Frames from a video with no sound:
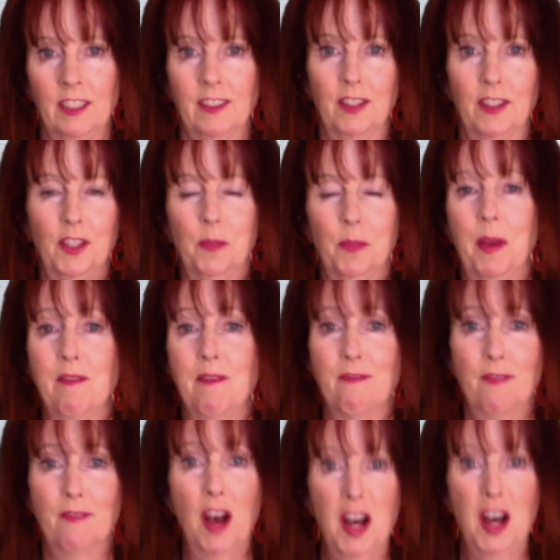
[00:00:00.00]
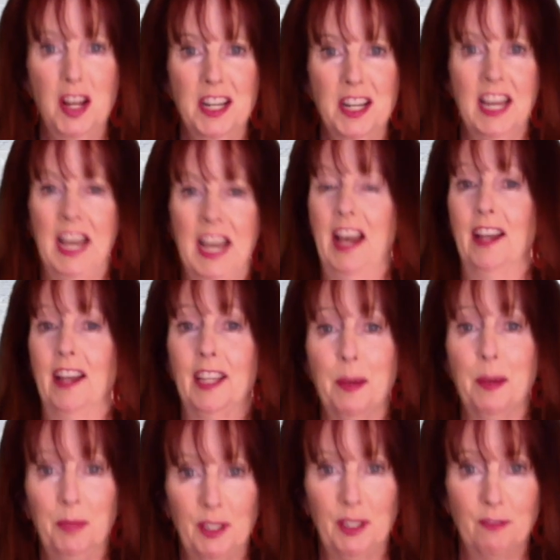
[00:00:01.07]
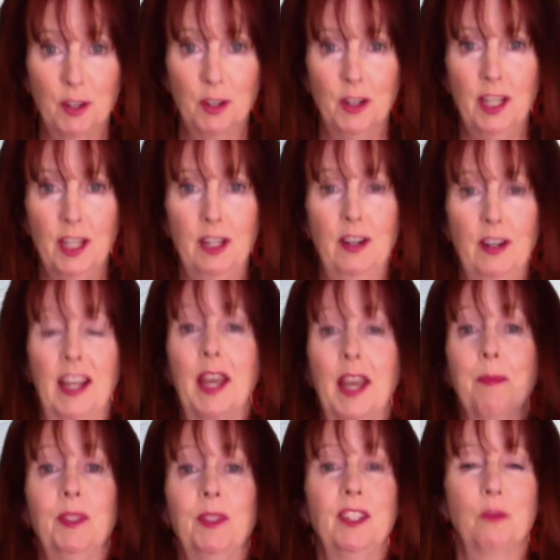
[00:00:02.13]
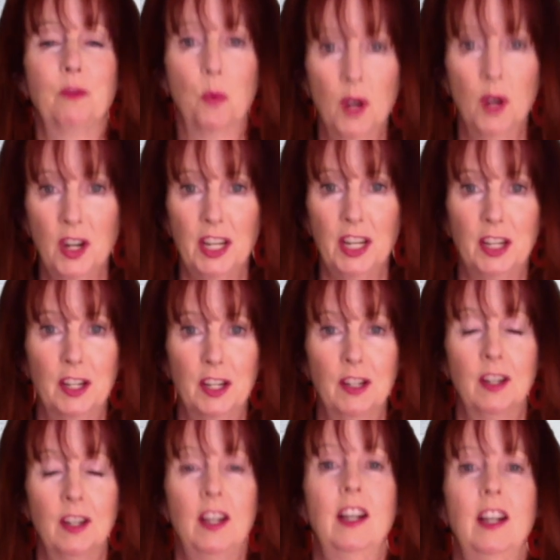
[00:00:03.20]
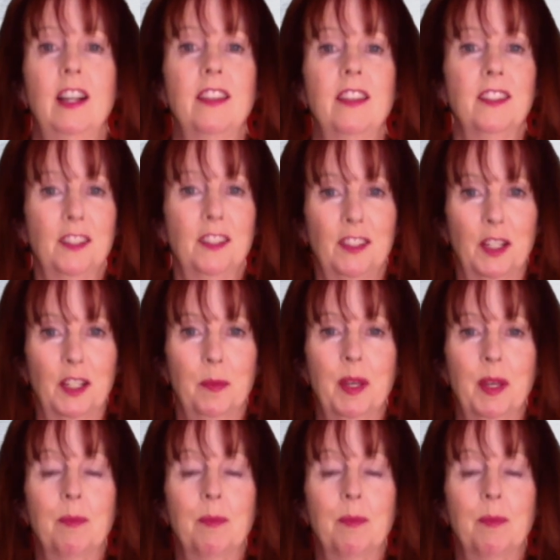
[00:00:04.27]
This has been fun. I can't believe you're here. I can't believe we're here. This is going to be a